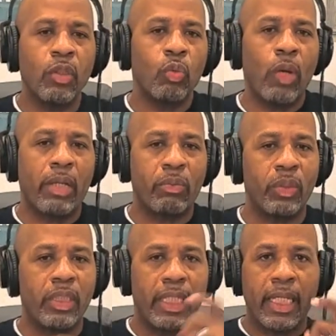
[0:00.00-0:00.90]
the way
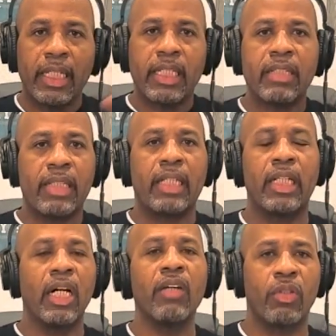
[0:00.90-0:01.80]
we ended
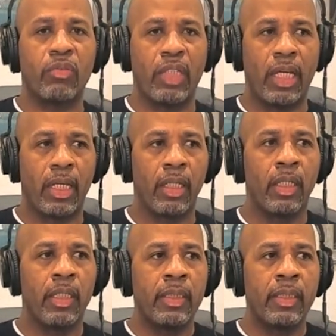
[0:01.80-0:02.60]
that other thing,